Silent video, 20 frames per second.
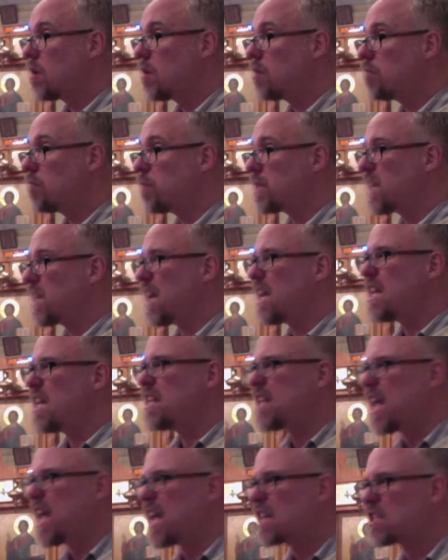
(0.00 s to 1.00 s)
But then he
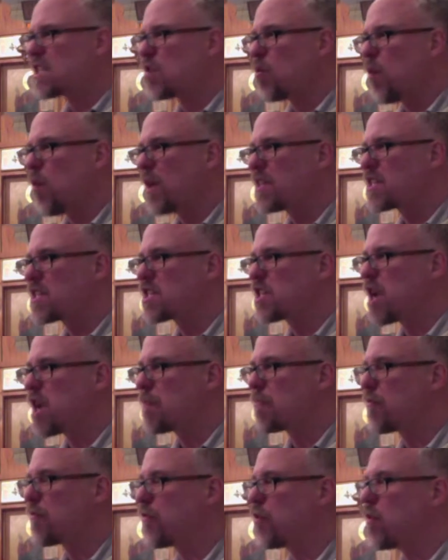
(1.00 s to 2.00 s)
takes it one
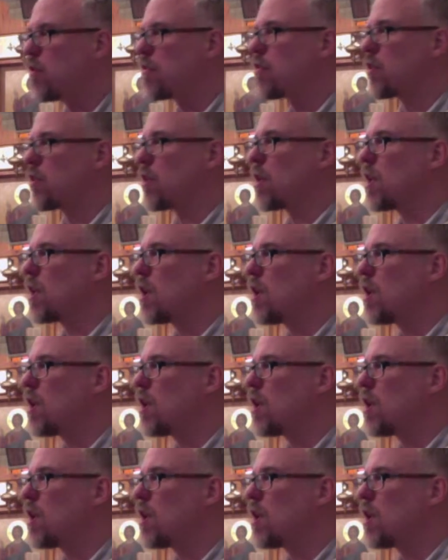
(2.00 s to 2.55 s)
step further.